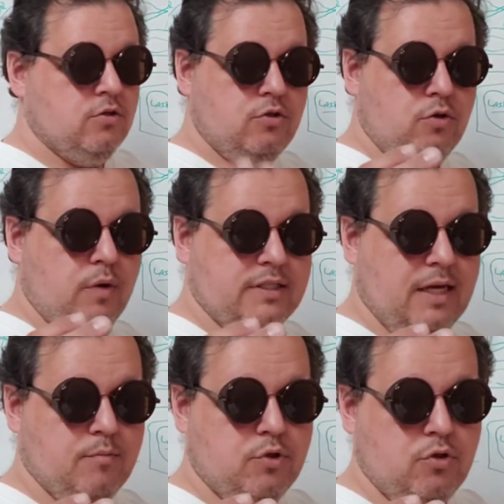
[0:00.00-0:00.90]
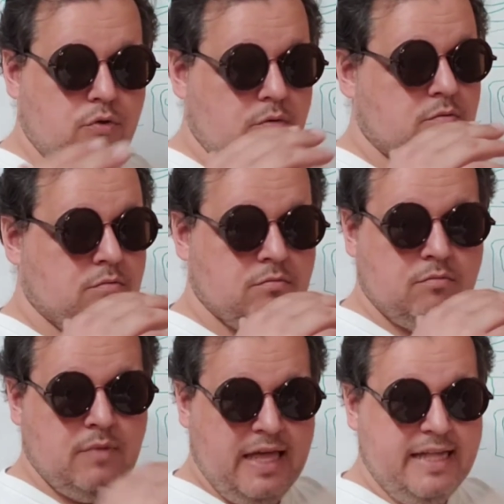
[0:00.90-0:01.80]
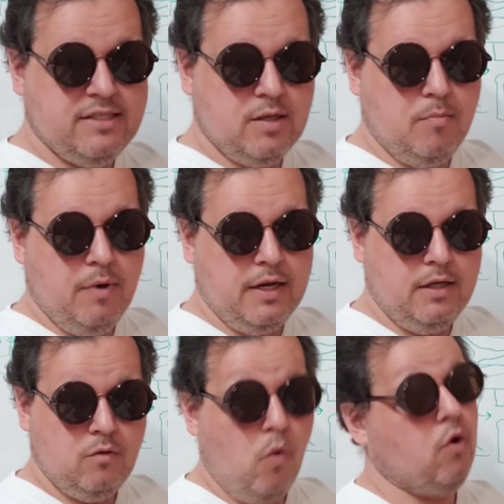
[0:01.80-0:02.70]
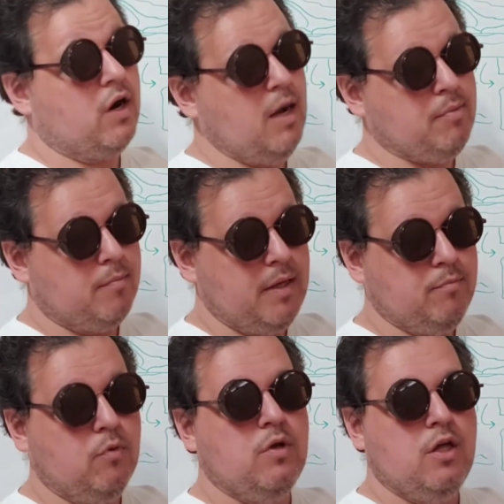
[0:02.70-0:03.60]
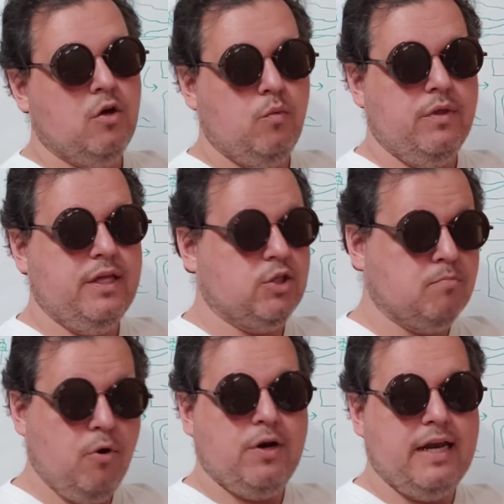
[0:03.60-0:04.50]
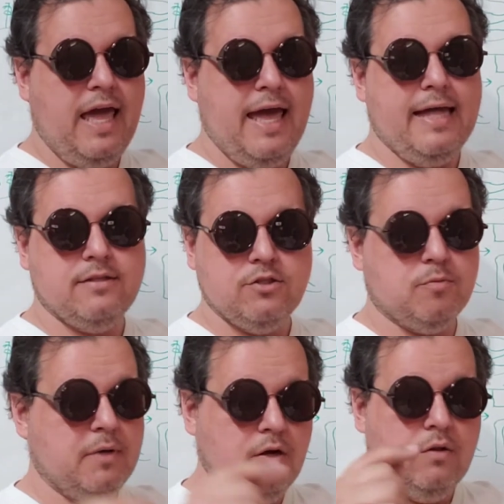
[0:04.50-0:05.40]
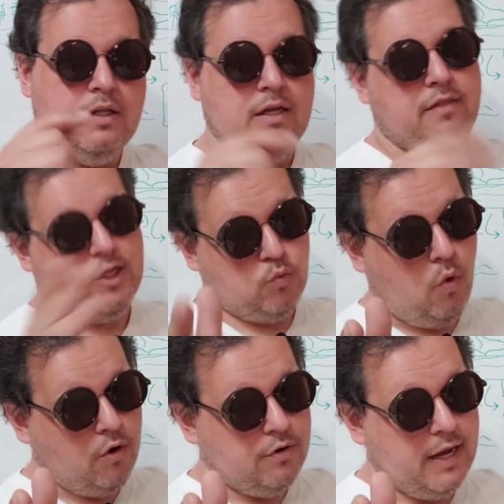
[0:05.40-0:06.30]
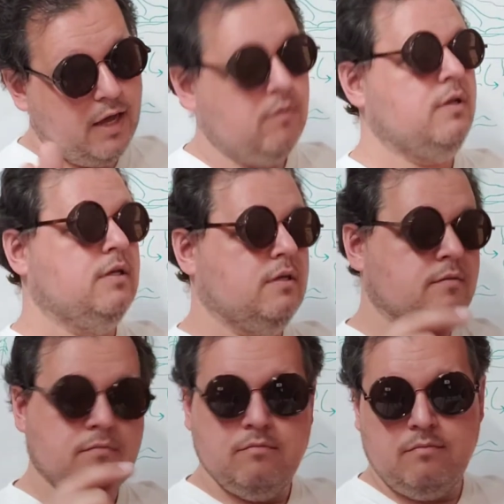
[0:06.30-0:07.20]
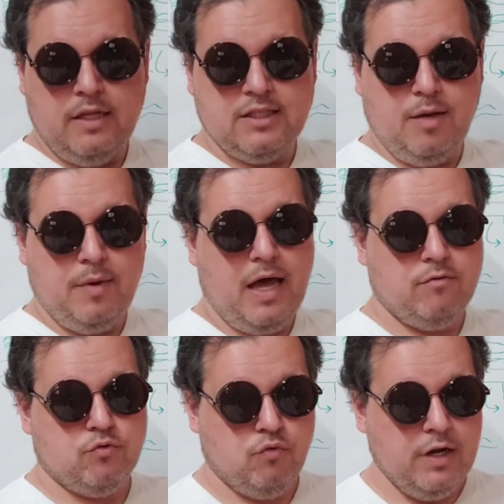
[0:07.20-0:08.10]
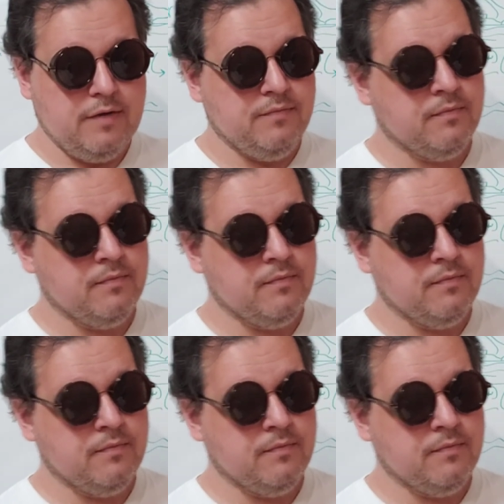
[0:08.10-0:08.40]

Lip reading: to attempt to hit somebody or a couple of people with his burning hands spell that's watered down, that's coming out of his ring.